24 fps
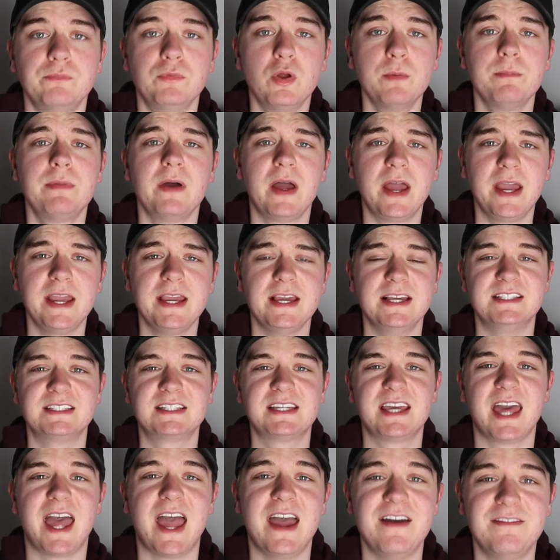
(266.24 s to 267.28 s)
Number 8 is
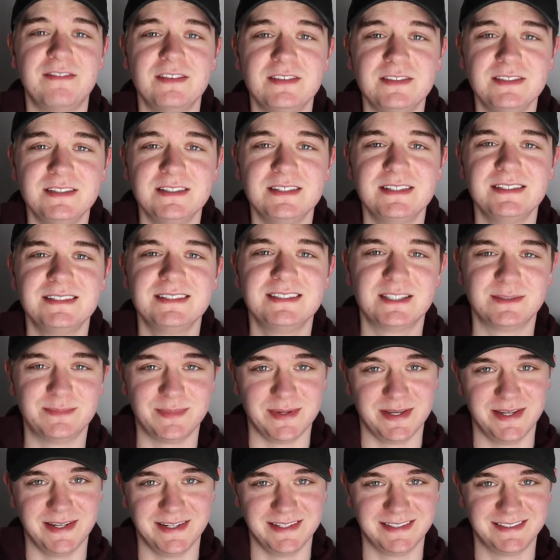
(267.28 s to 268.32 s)
Kevin
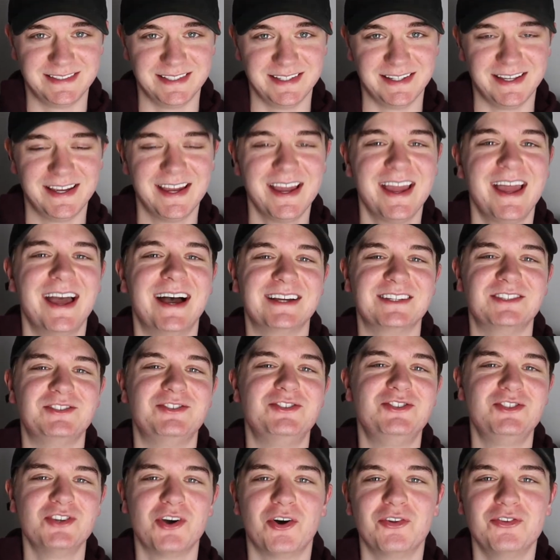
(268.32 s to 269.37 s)
Spacey as
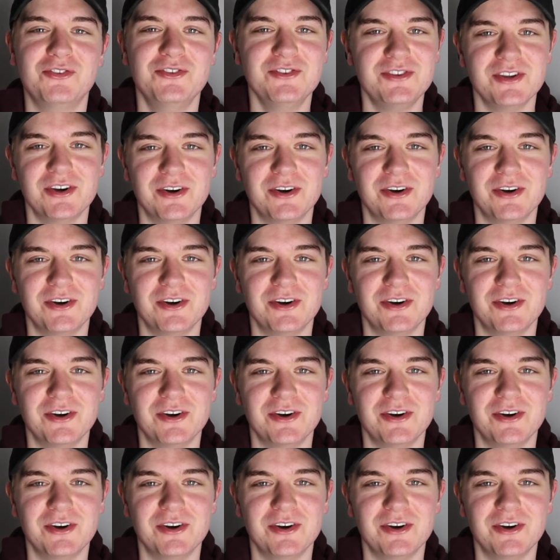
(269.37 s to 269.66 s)
John